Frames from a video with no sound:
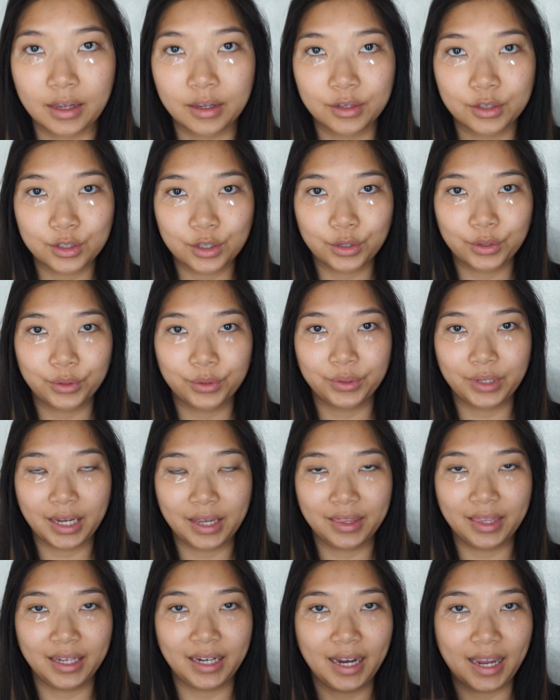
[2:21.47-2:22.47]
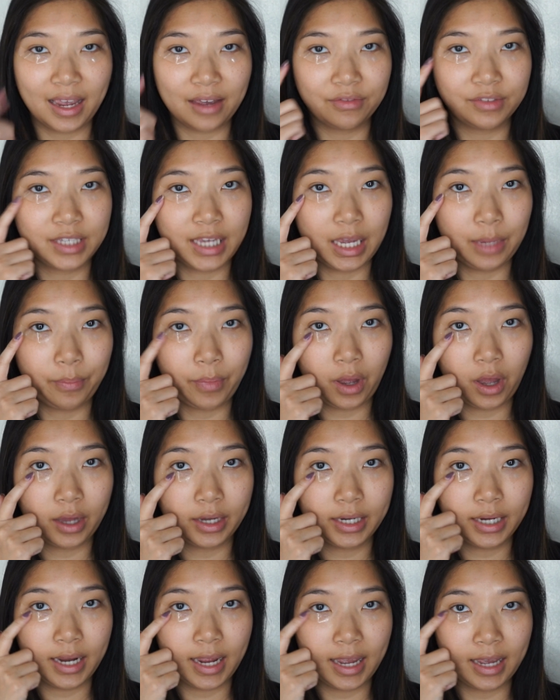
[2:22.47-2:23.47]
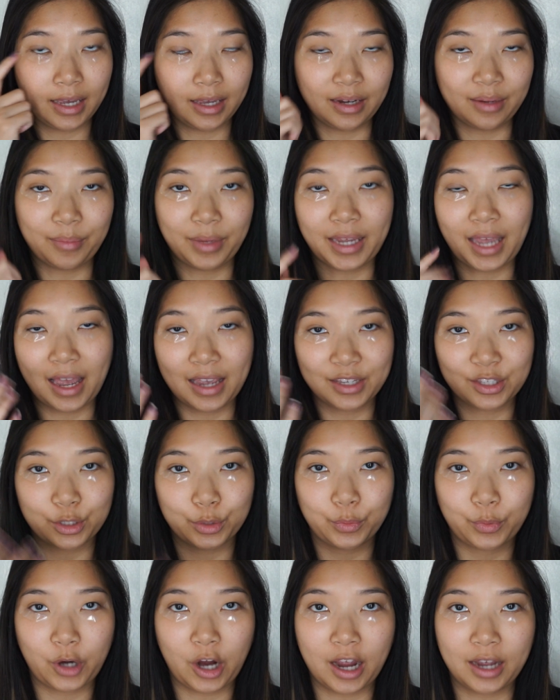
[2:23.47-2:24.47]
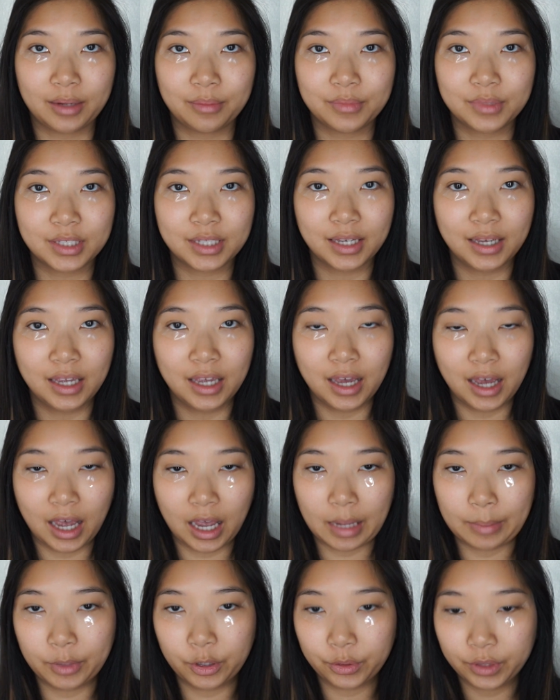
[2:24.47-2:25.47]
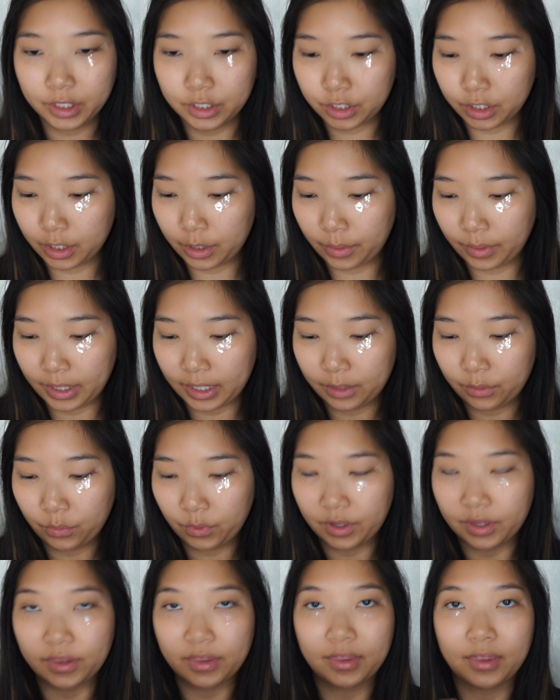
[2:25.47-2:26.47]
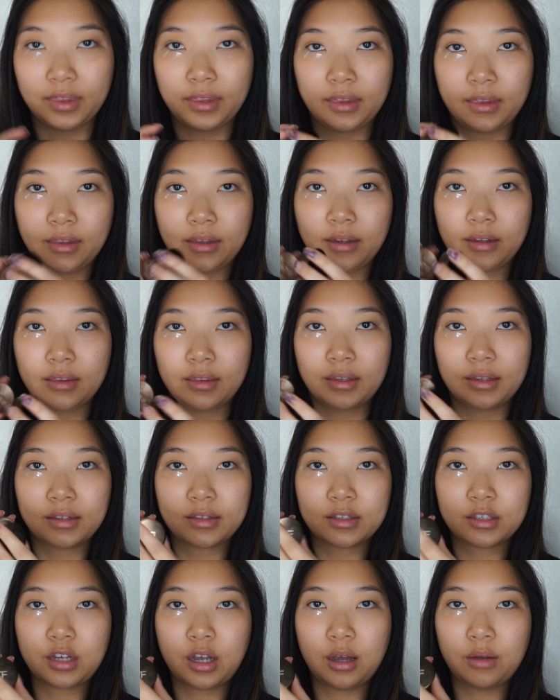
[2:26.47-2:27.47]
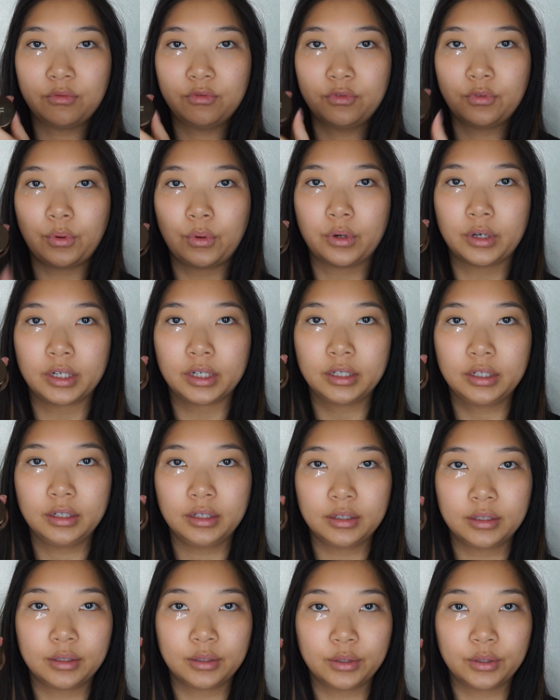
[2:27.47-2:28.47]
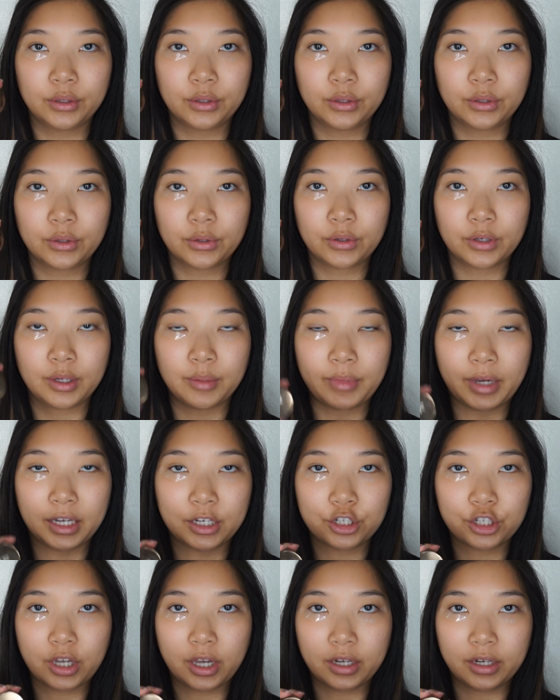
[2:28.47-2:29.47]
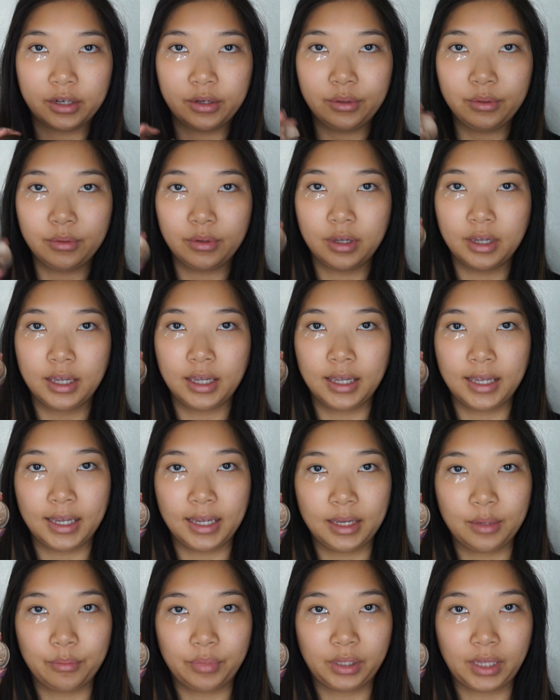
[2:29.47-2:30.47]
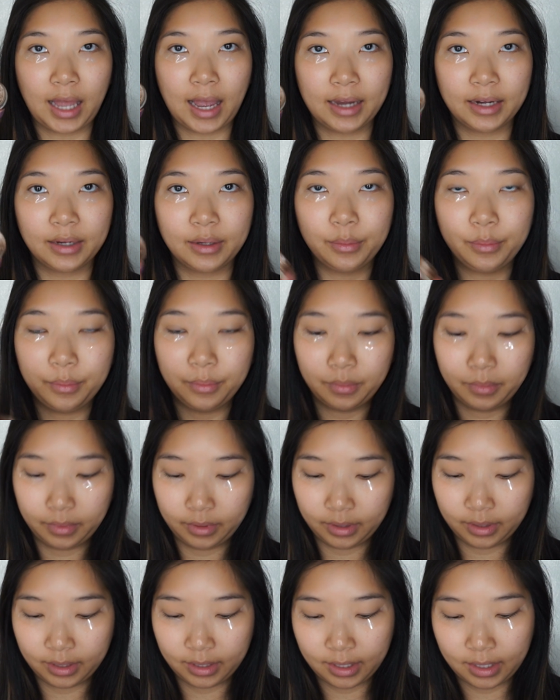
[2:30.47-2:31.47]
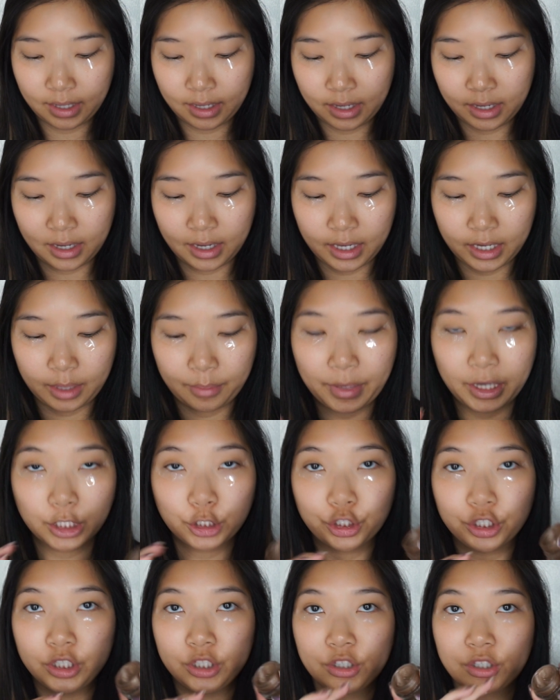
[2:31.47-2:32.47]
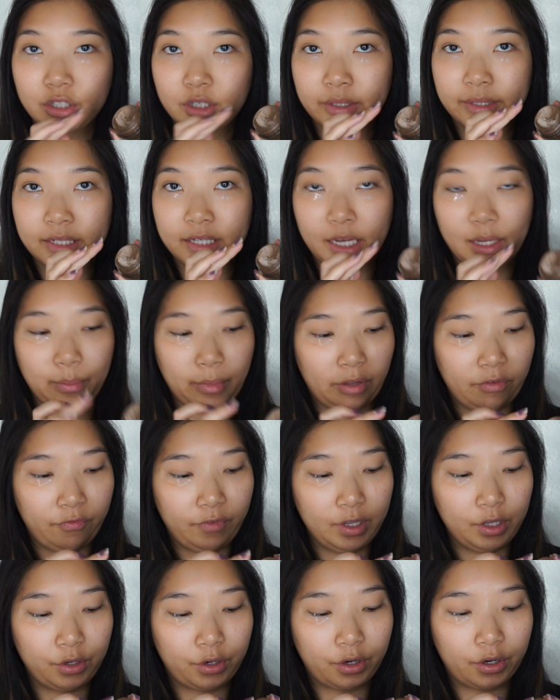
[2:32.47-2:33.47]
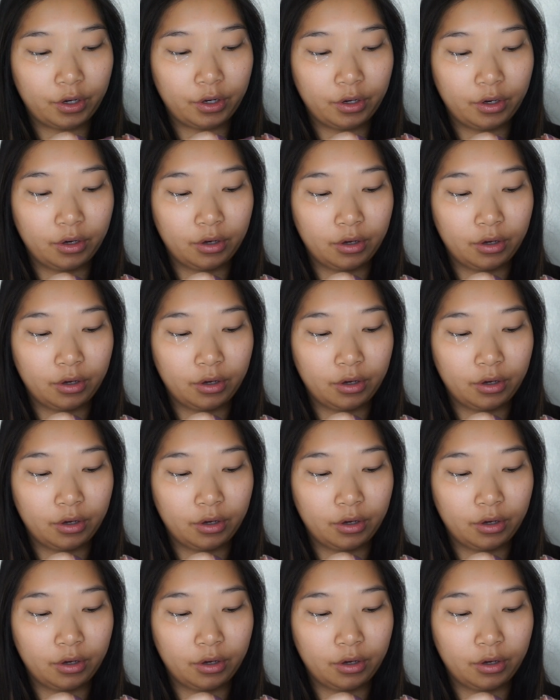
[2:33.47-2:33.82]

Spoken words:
So now that I have tape on and my eyes are primed, I'm going to go in with this Tom Ford cream eyeshadow in Platinum, and I'm actually just going to take my finger